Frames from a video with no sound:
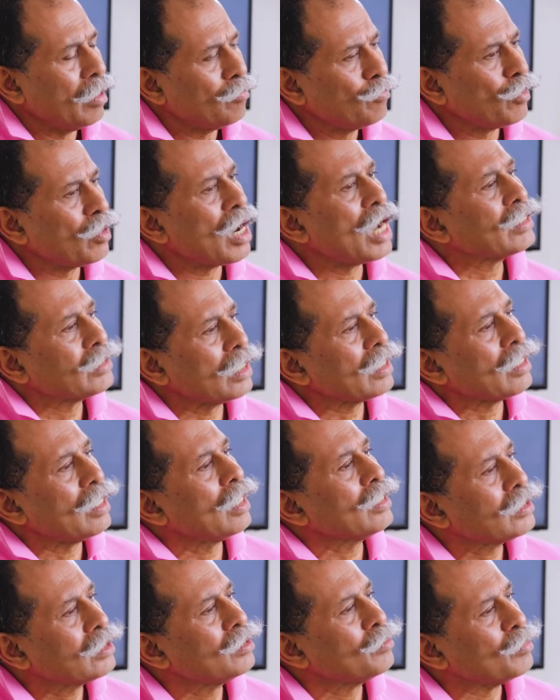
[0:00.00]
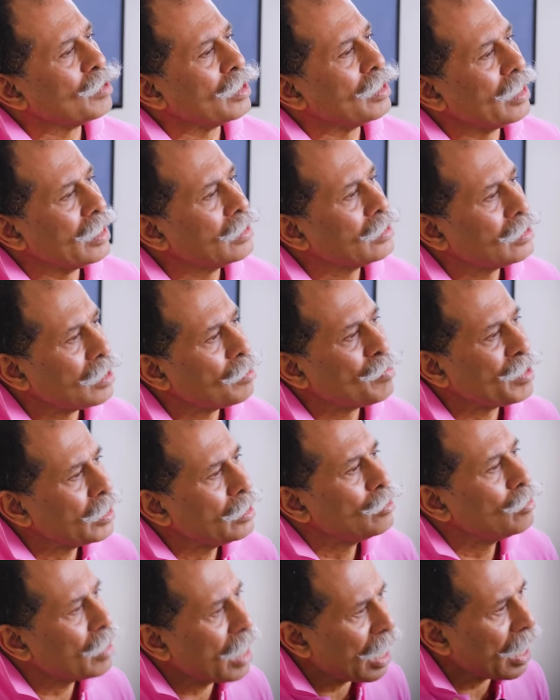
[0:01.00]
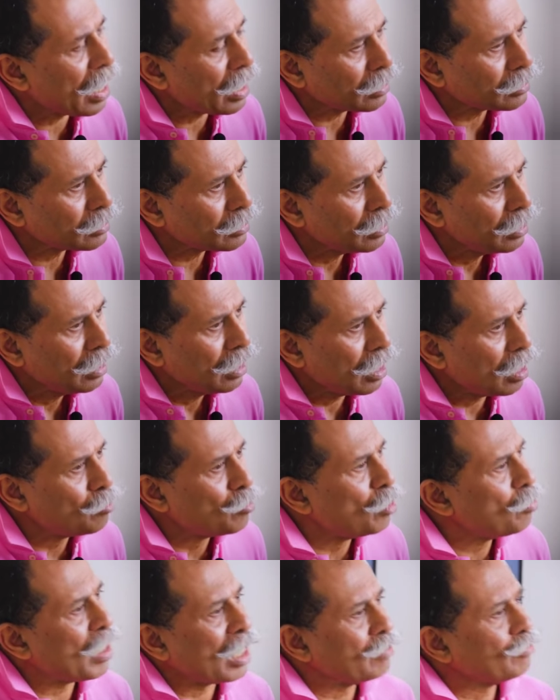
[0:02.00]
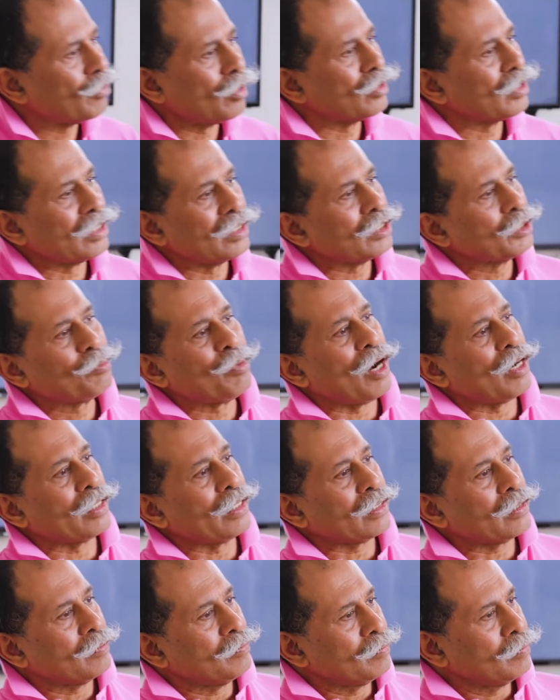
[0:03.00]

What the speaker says: For us, a customer is somebody who has a mobile phone in his pocket.